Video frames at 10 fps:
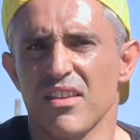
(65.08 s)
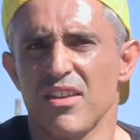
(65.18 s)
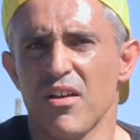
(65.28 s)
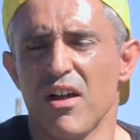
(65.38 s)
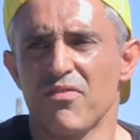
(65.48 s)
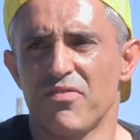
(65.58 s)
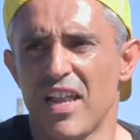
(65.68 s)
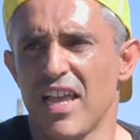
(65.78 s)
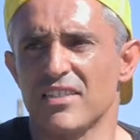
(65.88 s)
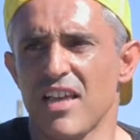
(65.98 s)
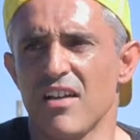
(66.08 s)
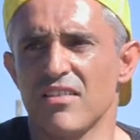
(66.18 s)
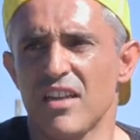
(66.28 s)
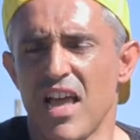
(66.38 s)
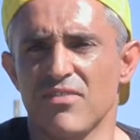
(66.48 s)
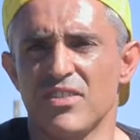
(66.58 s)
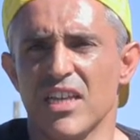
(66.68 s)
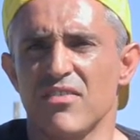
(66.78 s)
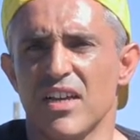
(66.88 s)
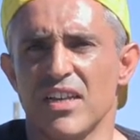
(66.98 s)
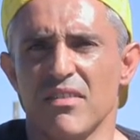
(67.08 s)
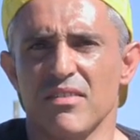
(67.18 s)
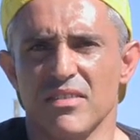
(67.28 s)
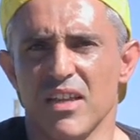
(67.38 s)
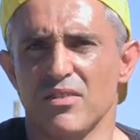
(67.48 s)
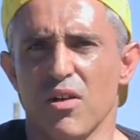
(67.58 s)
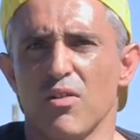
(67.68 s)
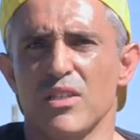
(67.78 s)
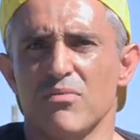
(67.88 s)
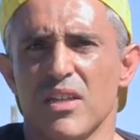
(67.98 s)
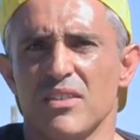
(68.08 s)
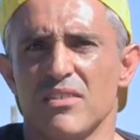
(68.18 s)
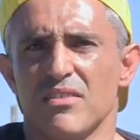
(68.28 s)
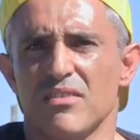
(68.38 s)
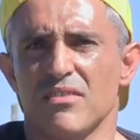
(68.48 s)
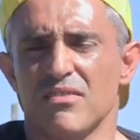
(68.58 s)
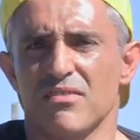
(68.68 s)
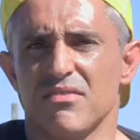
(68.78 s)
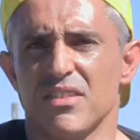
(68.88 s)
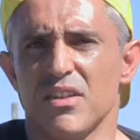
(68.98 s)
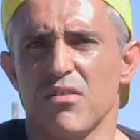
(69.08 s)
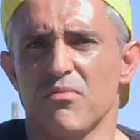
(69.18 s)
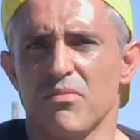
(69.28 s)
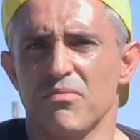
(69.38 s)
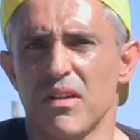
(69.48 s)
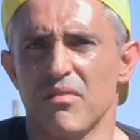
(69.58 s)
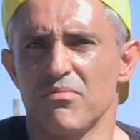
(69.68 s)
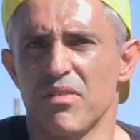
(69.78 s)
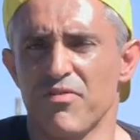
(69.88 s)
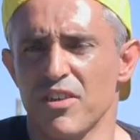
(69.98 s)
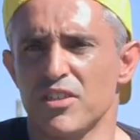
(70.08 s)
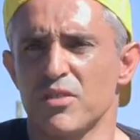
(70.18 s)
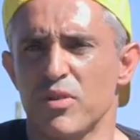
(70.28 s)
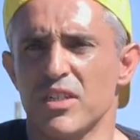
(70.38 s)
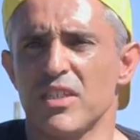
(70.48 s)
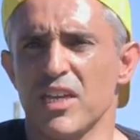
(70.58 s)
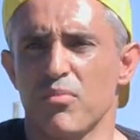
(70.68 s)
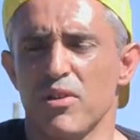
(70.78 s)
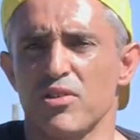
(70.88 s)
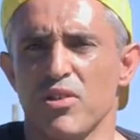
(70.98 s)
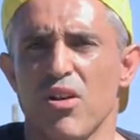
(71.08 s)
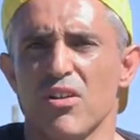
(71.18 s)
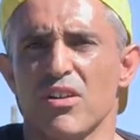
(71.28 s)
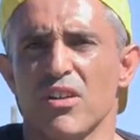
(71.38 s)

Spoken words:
you know, I flagged down the lifesaver, and I told him that, you know, my friend's just been attacked by a shark.